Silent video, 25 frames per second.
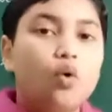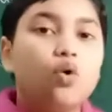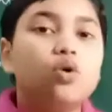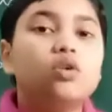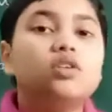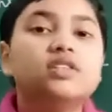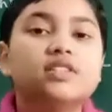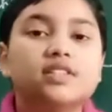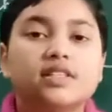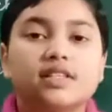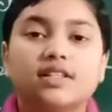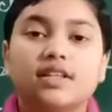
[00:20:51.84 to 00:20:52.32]

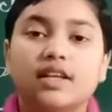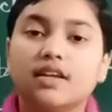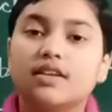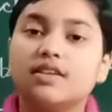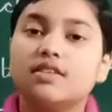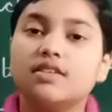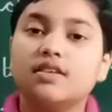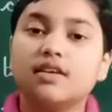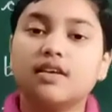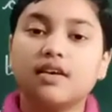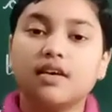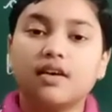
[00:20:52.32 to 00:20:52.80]
holes in
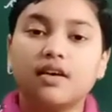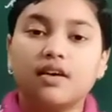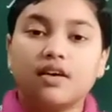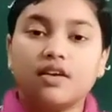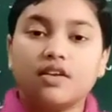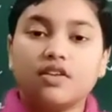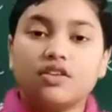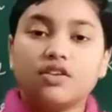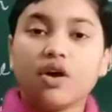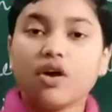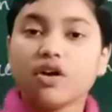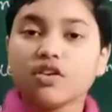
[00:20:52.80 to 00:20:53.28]
it.
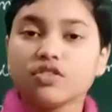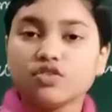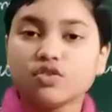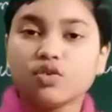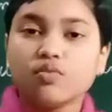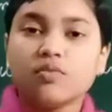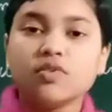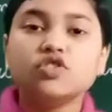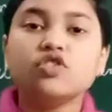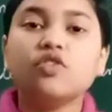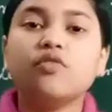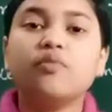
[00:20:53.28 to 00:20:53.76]
Not
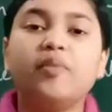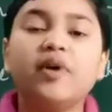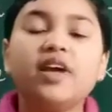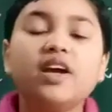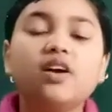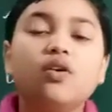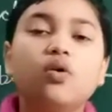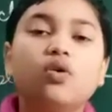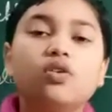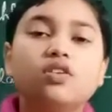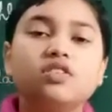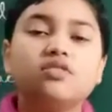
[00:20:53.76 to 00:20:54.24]
so much of
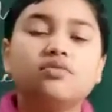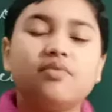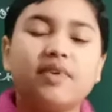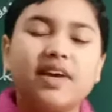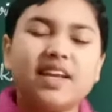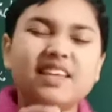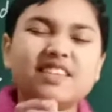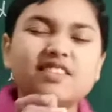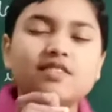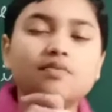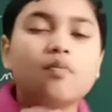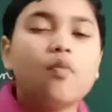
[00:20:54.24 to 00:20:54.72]
big holes,
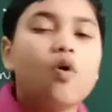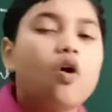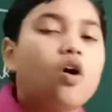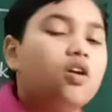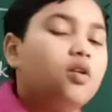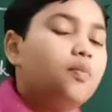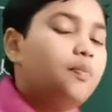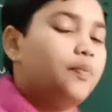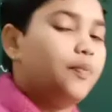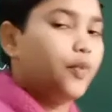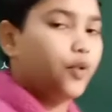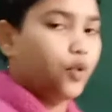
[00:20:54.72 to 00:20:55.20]
very
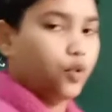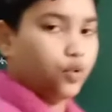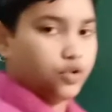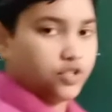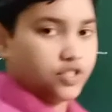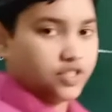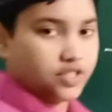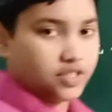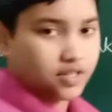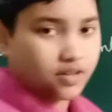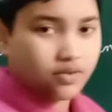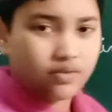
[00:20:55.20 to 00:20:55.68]
small
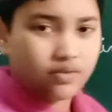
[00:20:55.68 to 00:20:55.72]
holes,